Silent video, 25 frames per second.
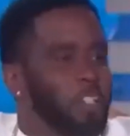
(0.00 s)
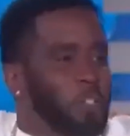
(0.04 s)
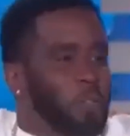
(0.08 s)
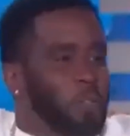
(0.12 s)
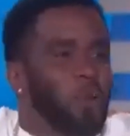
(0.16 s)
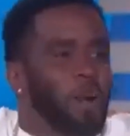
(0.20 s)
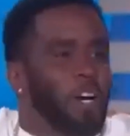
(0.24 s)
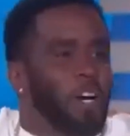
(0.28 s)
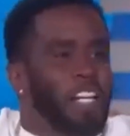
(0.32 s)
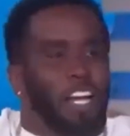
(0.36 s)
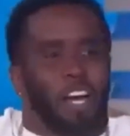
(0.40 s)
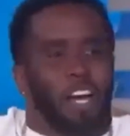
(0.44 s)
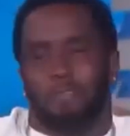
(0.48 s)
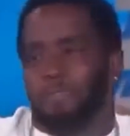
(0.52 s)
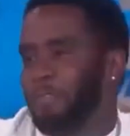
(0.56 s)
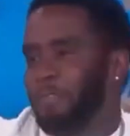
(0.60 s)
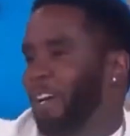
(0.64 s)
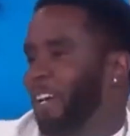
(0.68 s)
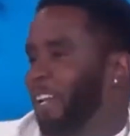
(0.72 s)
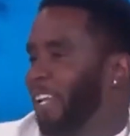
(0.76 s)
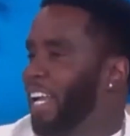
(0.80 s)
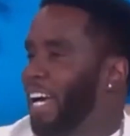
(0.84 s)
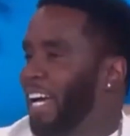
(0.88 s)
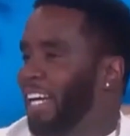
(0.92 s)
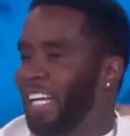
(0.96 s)
Diddy's
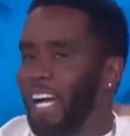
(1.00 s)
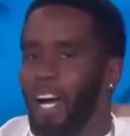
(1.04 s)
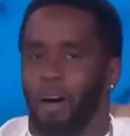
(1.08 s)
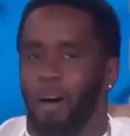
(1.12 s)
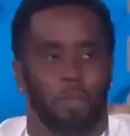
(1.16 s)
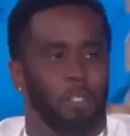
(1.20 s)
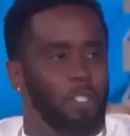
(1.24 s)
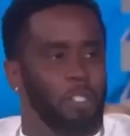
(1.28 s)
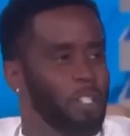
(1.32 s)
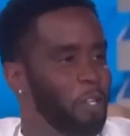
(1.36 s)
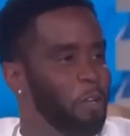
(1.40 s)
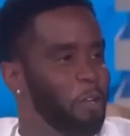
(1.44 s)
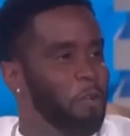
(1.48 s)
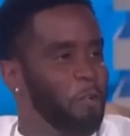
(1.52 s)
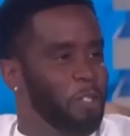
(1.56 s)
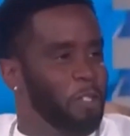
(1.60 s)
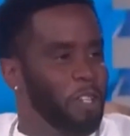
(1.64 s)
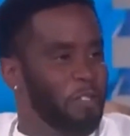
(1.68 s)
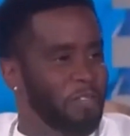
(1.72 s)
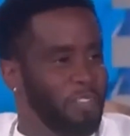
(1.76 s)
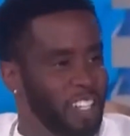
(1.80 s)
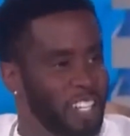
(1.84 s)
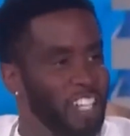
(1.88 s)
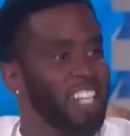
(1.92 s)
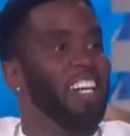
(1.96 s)
celebrity status puts a
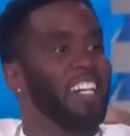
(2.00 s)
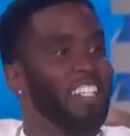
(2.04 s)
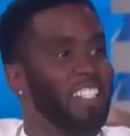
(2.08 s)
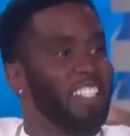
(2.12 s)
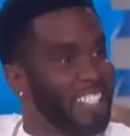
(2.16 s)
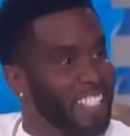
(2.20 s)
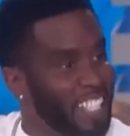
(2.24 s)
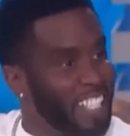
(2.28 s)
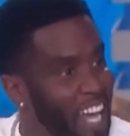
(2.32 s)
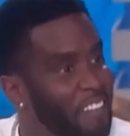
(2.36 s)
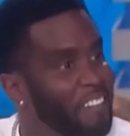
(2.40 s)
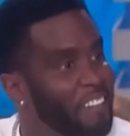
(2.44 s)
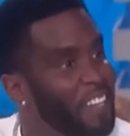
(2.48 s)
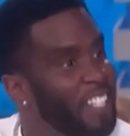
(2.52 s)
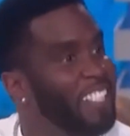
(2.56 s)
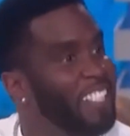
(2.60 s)
huge target on his